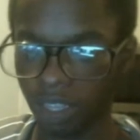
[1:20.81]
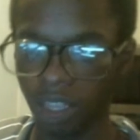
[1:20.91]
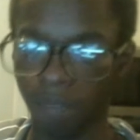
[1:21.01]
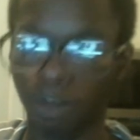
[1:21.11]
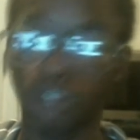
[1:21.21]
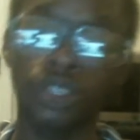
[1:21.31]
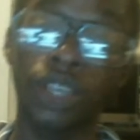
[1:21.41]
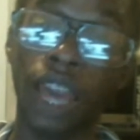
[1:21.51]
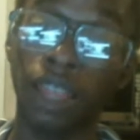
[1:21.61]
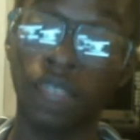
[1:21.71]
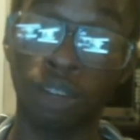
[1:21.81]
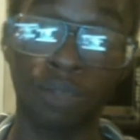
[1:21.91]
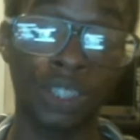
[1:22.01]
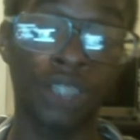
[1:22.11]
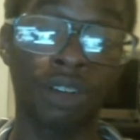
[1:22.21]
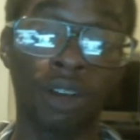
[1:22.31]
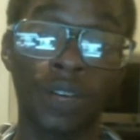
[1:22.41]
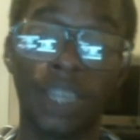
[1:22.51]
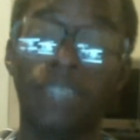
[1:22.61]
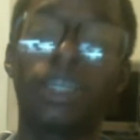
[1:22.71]
Personally, I think ReZero
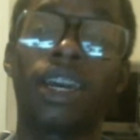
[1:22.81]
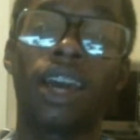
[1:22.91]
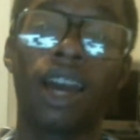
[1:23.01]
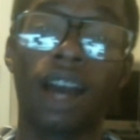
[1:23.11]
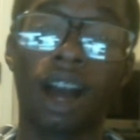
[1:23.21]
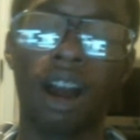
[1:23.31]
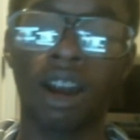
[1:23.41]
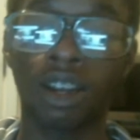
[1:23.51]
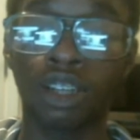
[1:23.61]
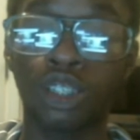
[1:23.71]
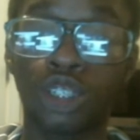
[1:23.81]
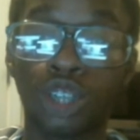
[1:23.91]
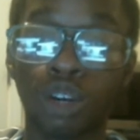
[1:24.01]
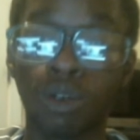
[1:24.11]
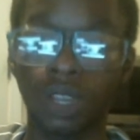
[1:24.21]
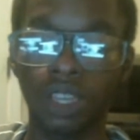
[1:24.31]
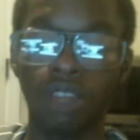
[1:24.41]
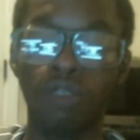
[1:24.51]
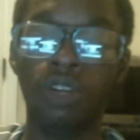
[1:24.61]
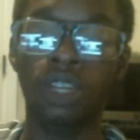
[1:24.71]
is a good show.
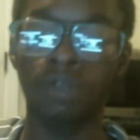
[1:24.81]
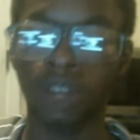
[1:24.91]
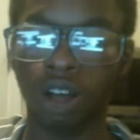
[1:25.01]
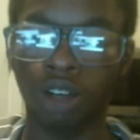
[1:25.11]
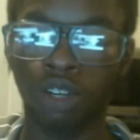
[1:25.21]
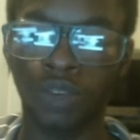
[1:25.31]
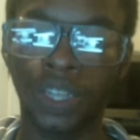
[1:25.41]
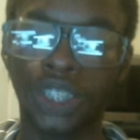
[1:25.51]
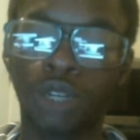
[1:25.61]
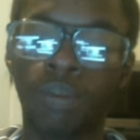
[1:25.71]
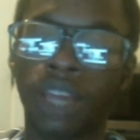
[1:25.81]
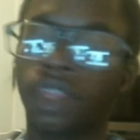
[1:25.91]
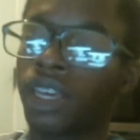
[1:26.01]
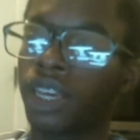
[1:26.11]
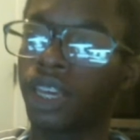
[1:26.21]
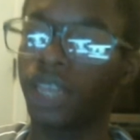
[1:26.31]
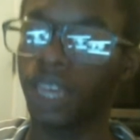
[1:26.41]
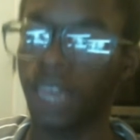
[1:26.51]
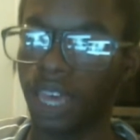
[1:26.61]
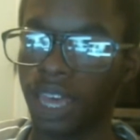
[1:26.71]
You could even call it a great show, but I think it
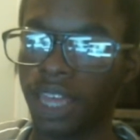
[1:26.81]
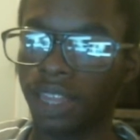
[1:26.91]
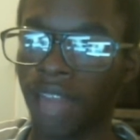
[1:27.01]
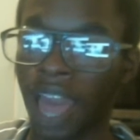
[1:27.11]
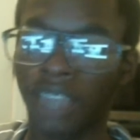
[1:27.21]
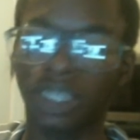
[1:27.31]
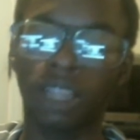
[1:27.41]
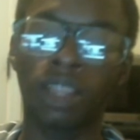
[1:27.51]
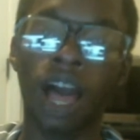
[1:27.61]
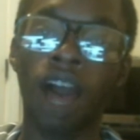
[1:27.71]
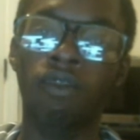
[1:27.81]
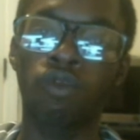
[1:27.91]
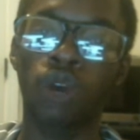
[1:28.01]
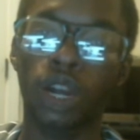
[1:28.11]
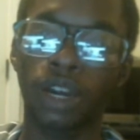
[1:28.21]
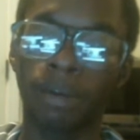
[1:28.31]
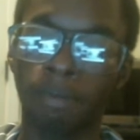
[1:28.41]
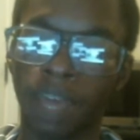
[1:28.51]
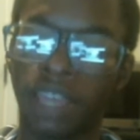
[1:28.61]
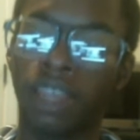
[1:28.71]
lacks a lot of what could
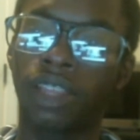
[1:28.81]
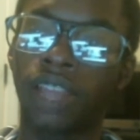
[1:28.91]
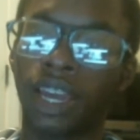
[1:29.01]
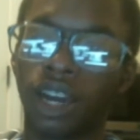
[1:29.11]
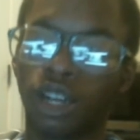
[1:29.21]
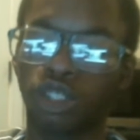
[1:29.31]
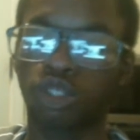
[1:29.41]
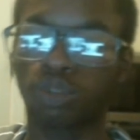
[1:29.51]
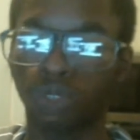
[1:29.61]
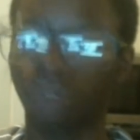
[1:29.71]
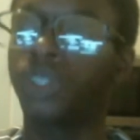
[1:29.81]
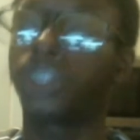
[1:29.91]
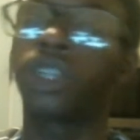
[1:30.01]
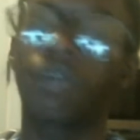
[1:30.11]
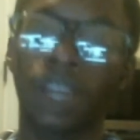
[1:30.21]
make it like a true deserving